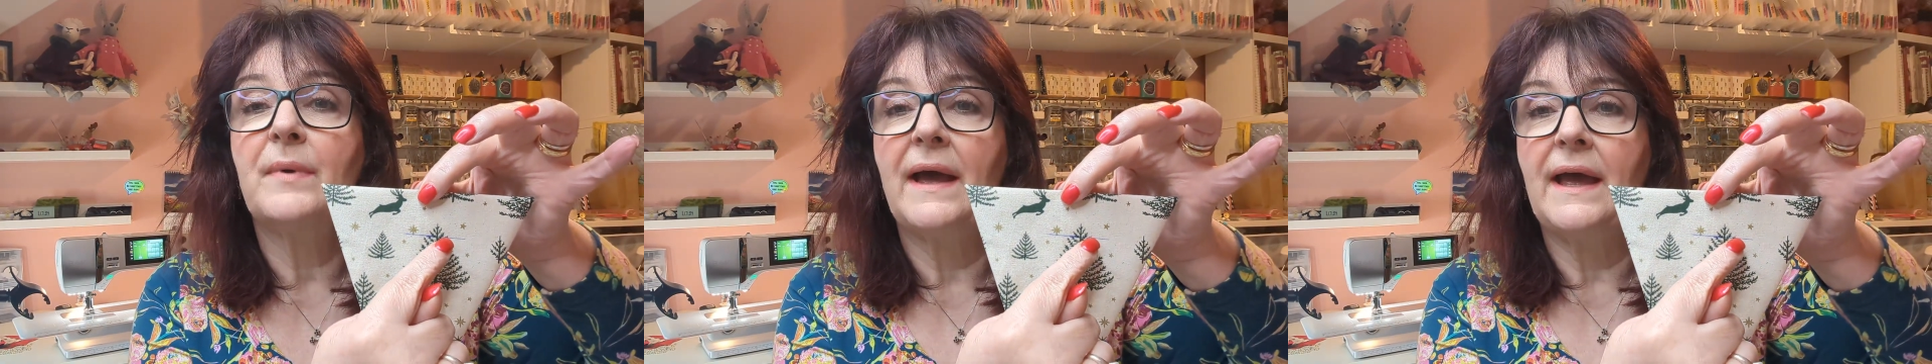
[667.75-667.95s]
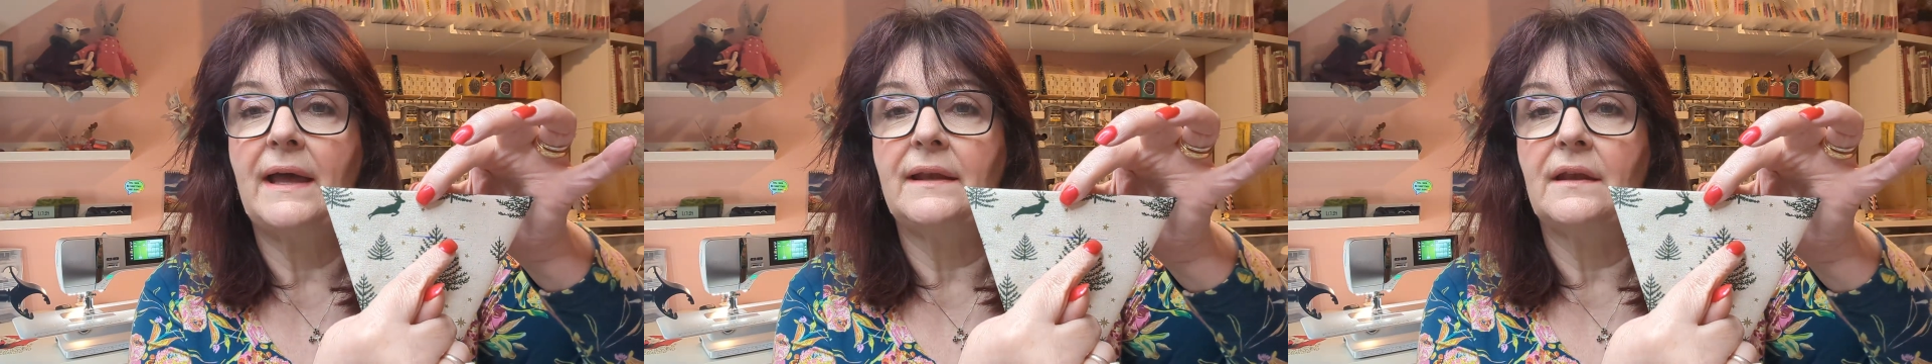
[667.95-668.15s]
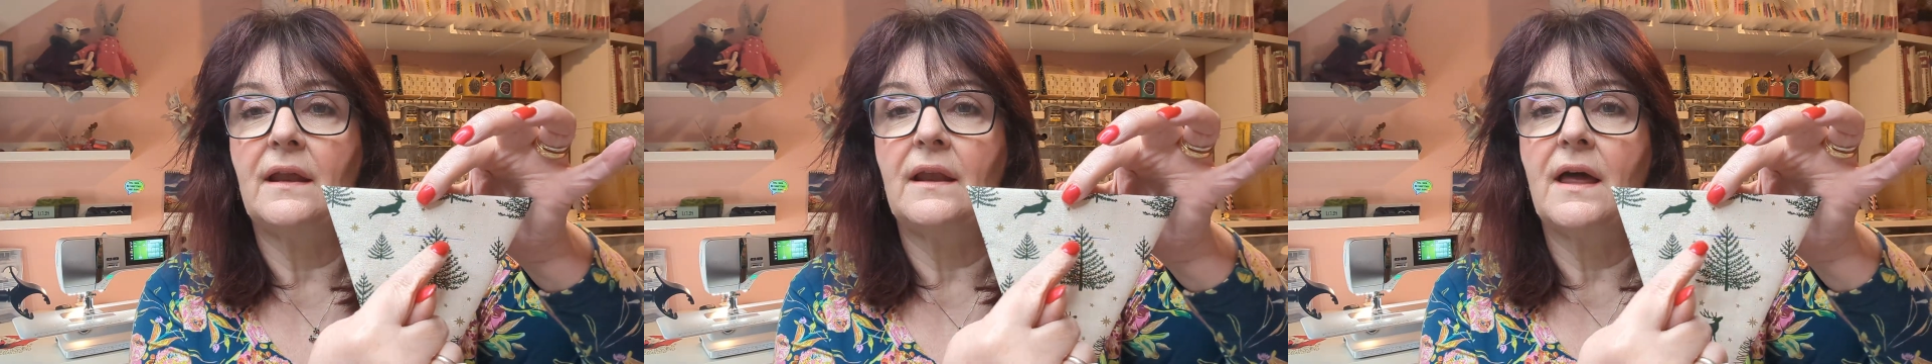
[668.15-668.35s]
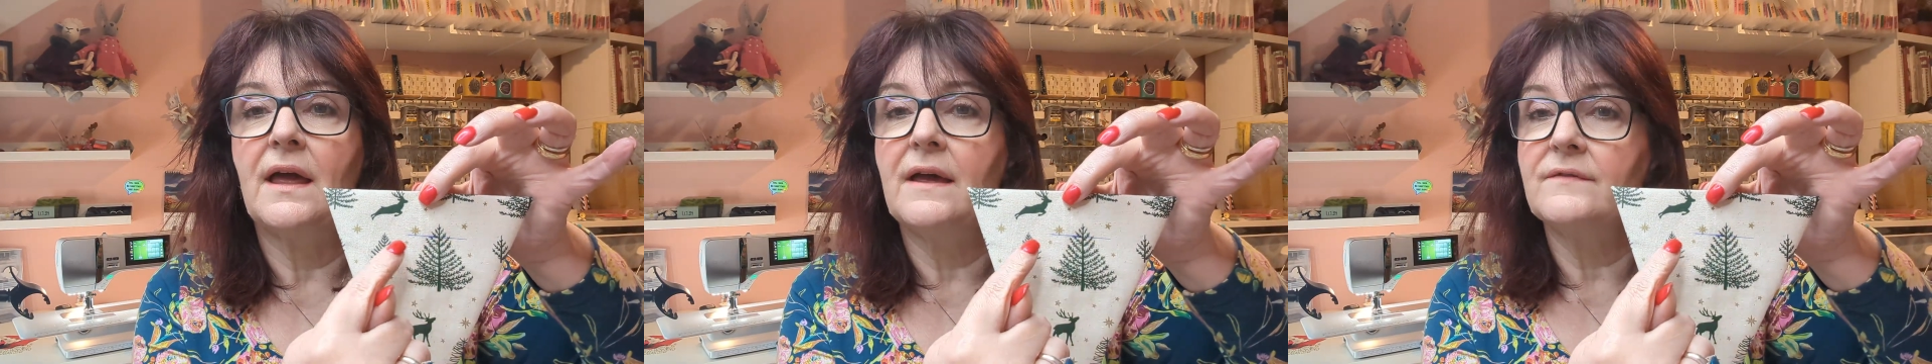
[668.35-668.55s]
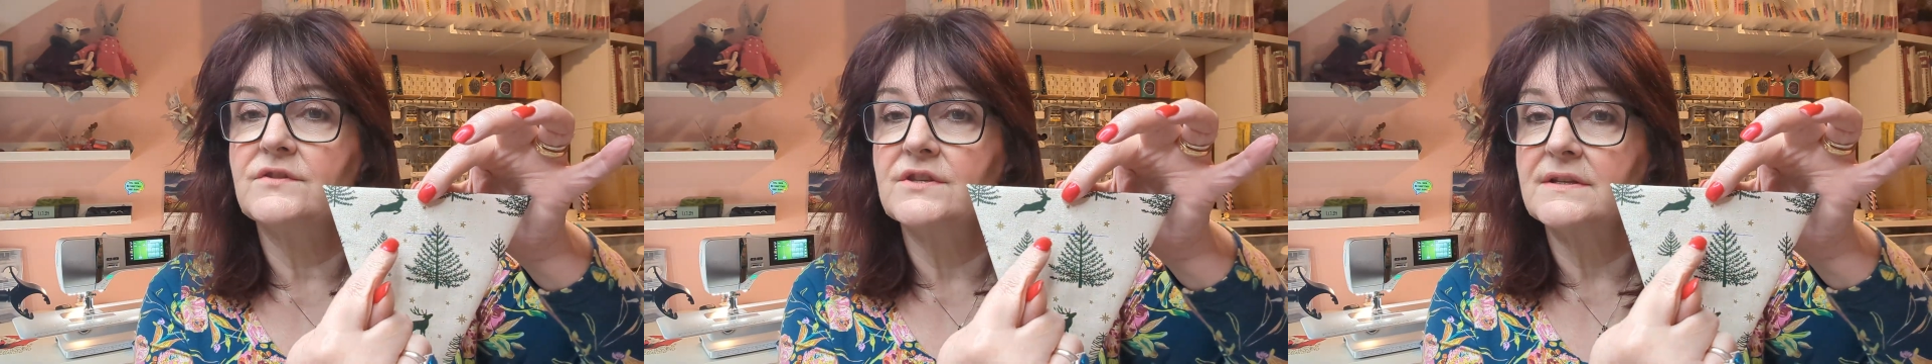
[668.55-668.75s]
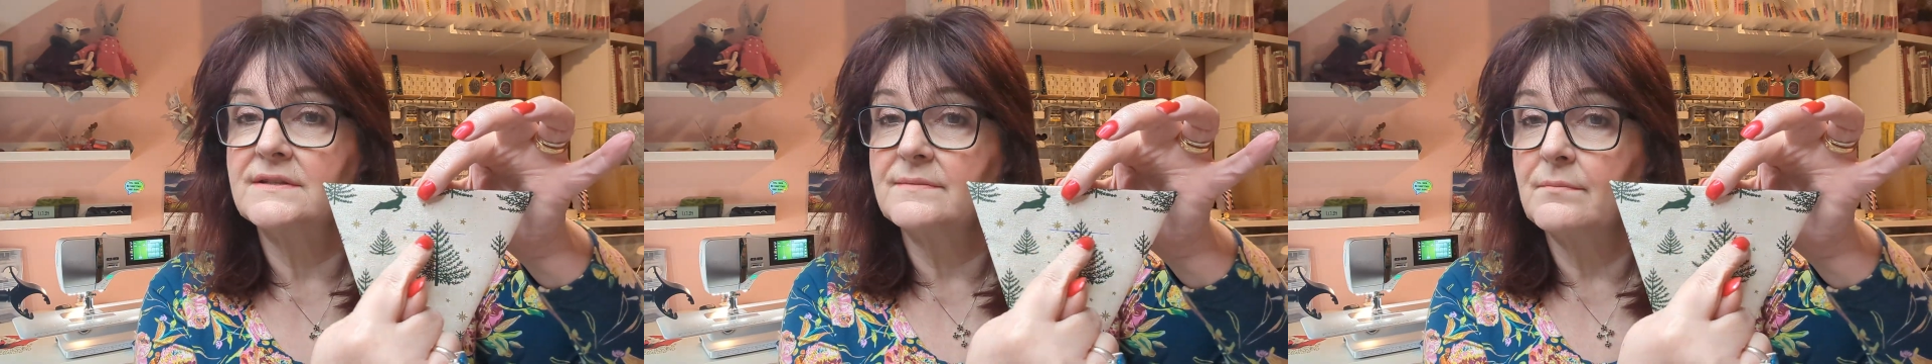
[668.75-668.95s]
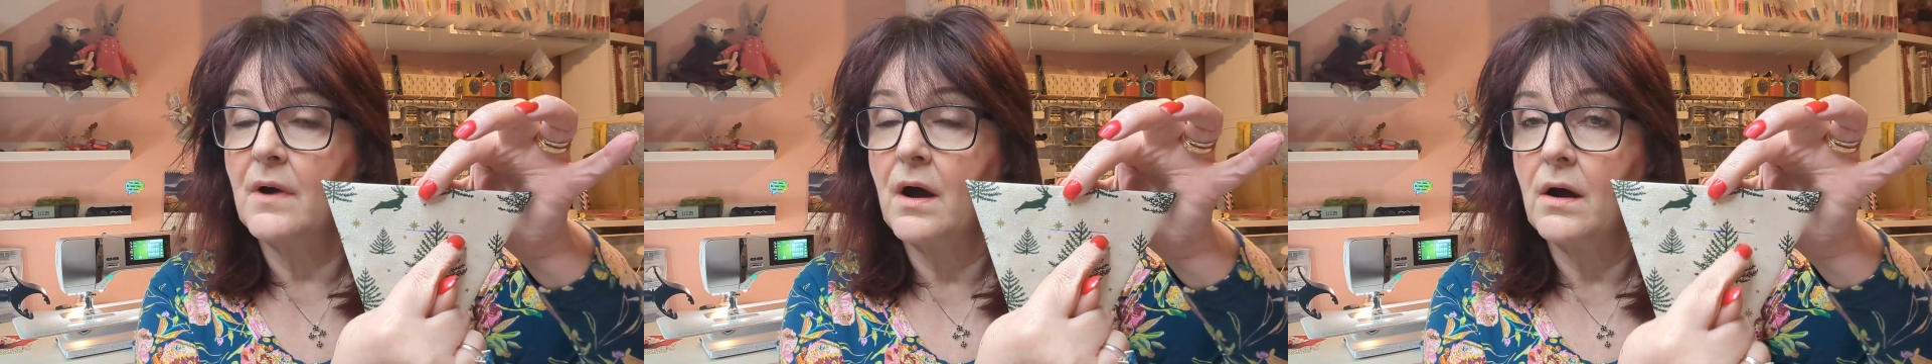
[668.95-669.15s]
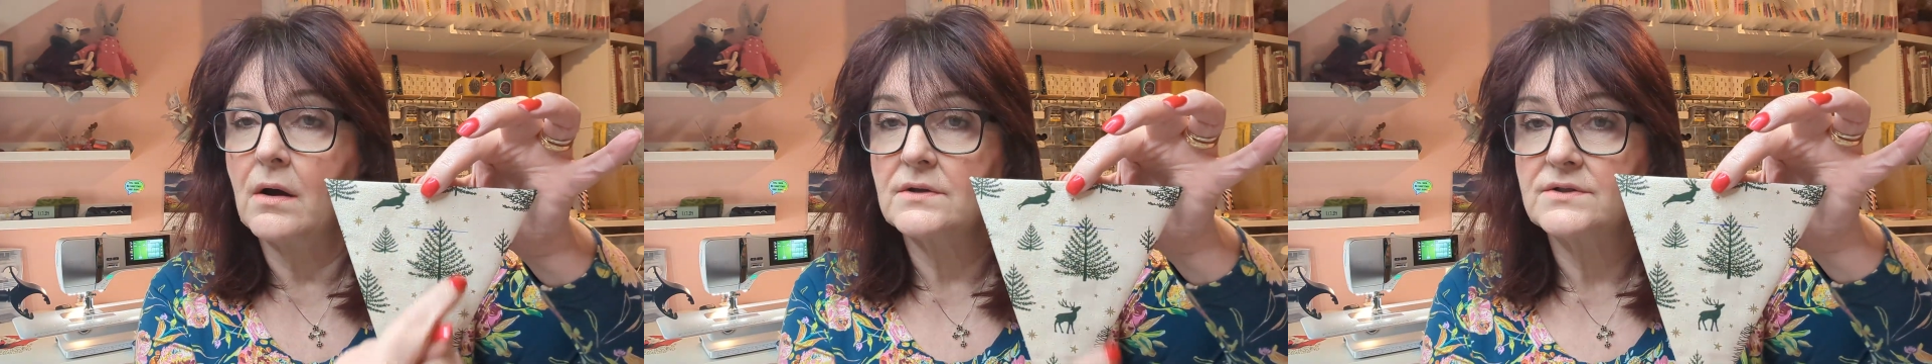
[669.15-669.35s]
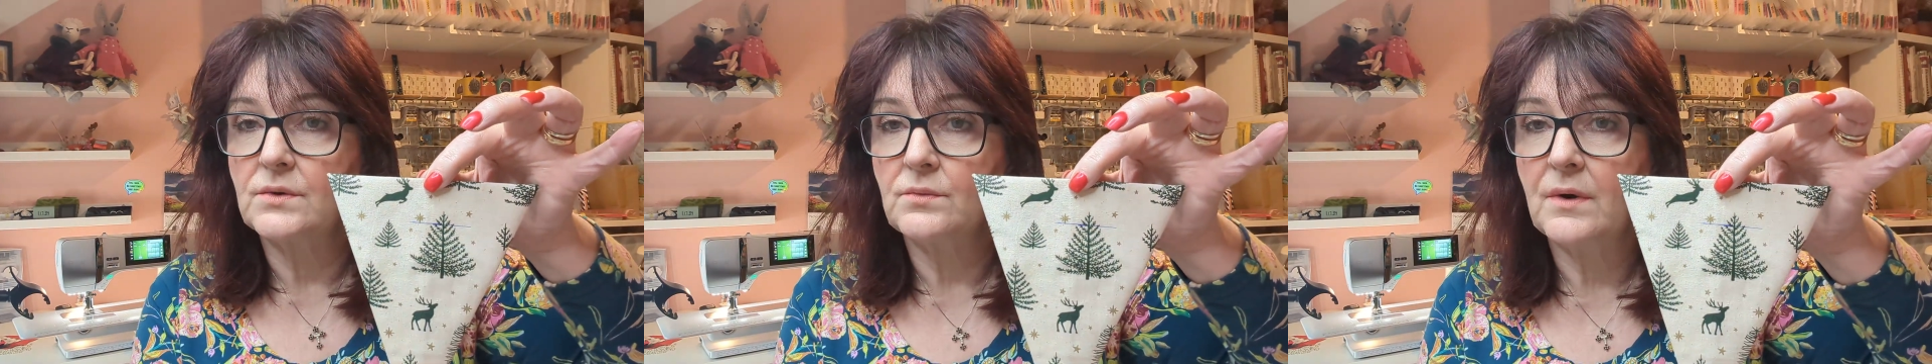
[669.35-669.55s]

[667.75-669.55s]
pen and I have just marked